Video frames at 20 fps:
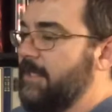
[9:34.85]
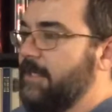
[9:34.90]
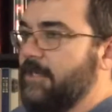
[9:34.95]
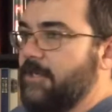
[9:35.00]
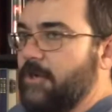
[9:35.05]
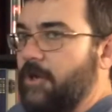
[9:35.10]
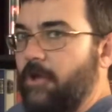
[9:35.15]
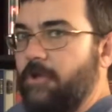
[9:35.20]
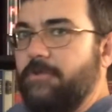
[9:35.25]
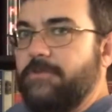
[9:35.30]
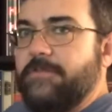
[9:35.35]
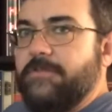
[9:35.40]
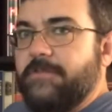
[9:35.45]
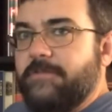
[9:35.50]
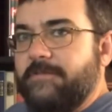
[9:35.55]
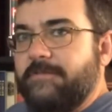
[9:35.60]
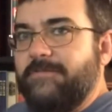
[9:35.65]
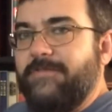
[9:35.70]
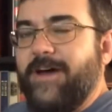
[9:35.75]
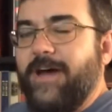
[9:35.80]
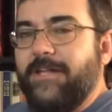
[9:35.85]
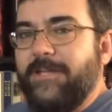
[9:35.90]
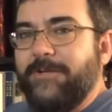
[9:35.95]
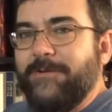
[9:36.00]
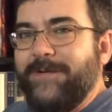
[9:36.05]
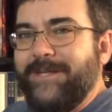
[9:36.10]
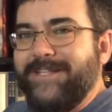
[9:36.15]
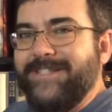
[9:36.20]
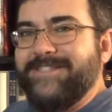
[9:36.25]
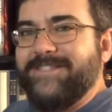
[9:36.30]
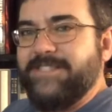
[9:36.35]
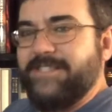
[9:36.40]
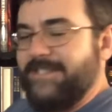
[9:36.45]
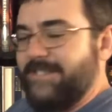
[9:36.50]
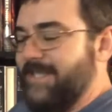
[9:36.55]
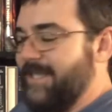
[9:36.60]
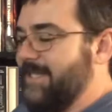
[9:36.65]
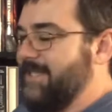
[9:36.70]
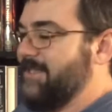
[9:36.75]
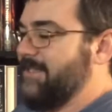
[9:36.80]
cult followings, and
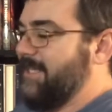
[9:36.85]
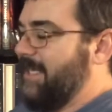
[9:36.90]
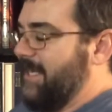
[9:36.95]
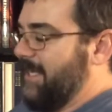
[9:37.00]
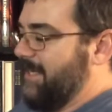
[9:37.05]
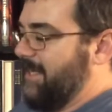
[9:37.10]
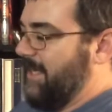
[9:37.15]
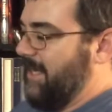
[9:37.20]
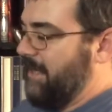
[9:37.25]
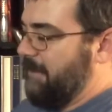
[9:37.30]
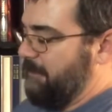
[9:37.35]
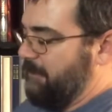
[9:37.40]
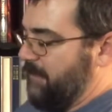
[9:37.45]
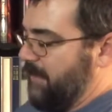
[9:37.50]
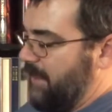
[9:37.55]
things like that.